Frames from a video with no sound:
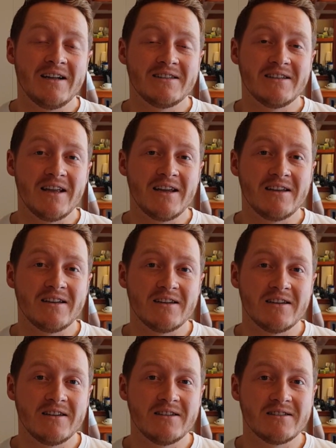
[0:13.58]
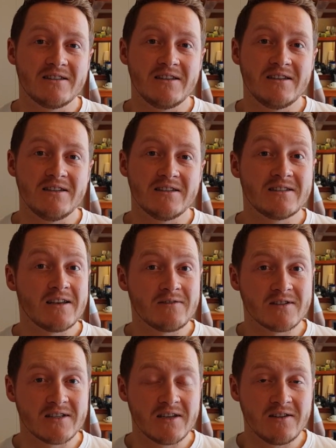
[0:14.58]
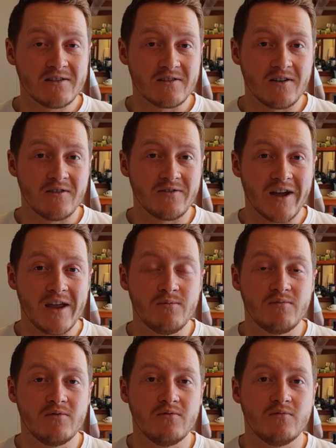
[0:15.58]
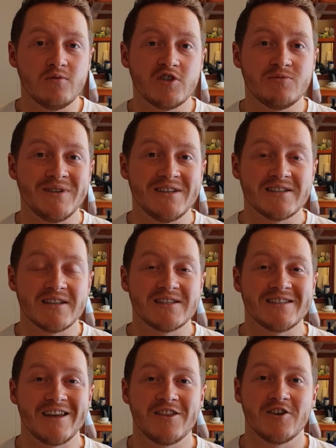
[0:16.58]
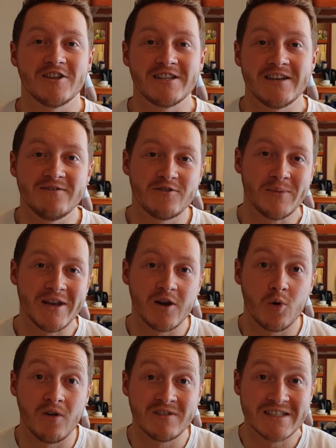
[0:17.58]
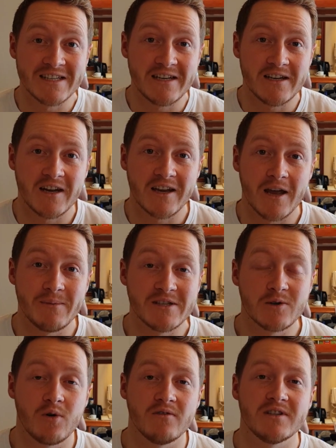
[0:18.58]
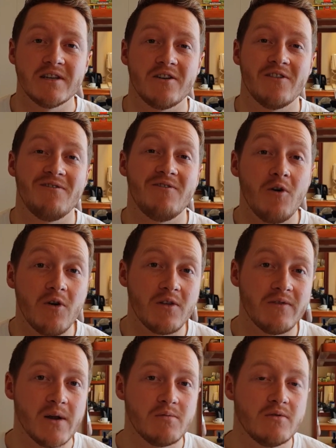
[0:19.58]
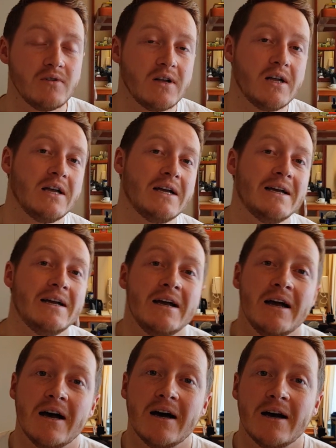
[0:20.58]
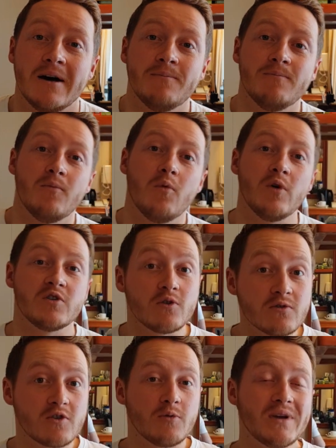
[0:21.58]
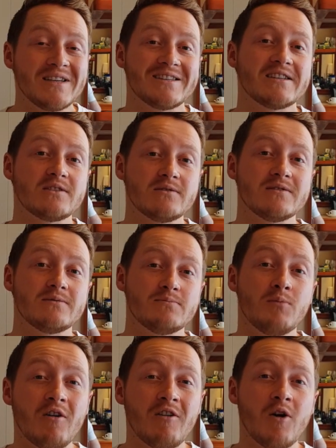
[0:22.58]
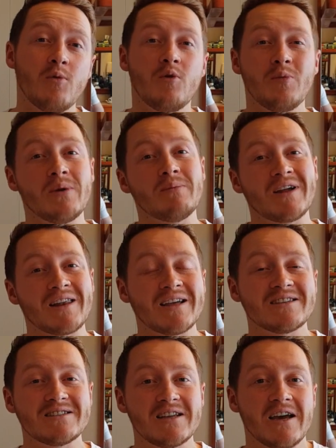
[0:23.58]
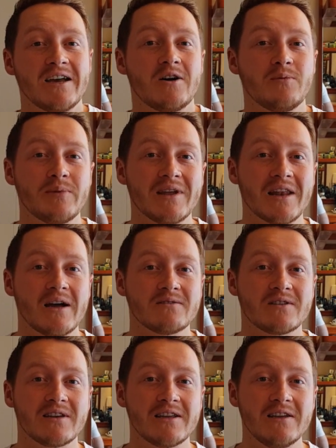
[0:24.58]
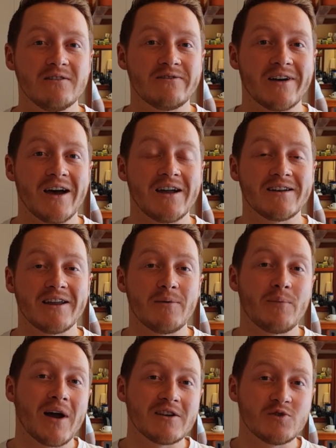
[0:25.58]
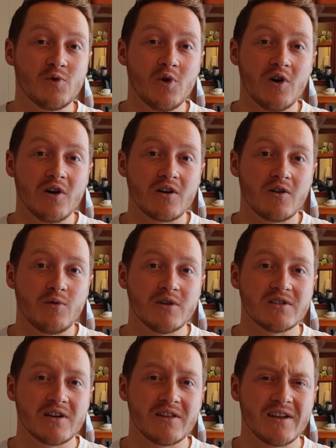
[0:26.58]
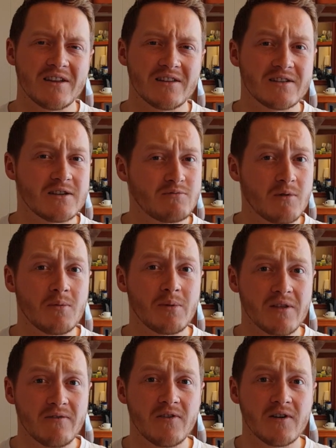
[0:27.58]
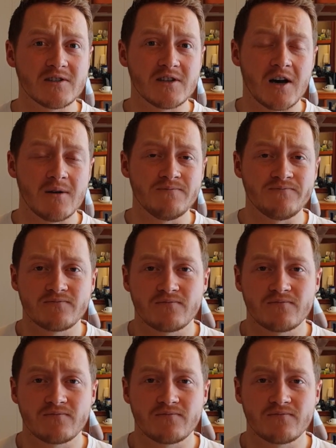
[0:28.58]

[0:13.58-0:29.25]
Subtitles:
Today is the 17th of April, which means that it's day 13 for me in quarantine. I came into quarantine on the 4th of April, which also means that tomorrow will be my last day I'll be allowed to leave and get back to work, which I think this is probably the first time